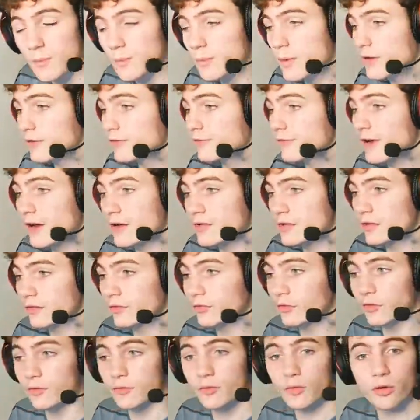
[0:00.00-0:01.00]
but fair enough
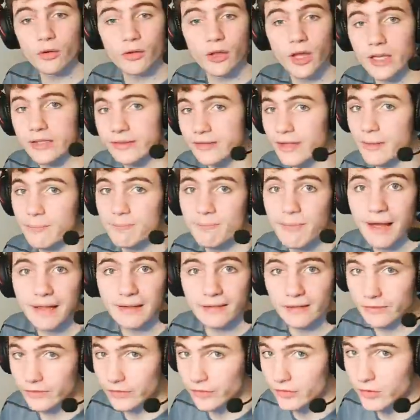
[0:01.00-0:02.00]
to Fortnite, they
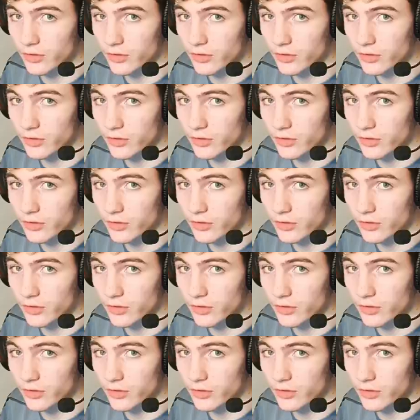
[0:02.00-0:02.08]
balanced